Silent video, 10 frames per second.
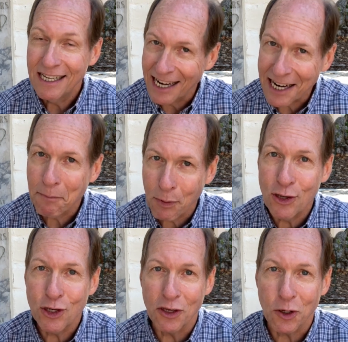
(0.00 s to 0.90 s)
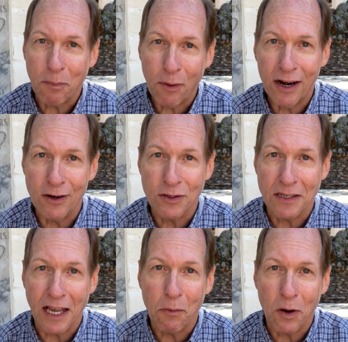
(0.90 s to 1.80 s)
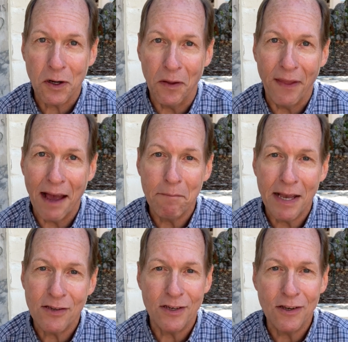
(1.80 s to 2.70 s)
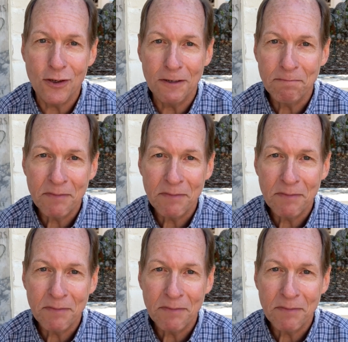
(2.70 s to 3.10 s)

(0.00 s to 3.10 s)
And I'd appreciate your prayers as I work on that message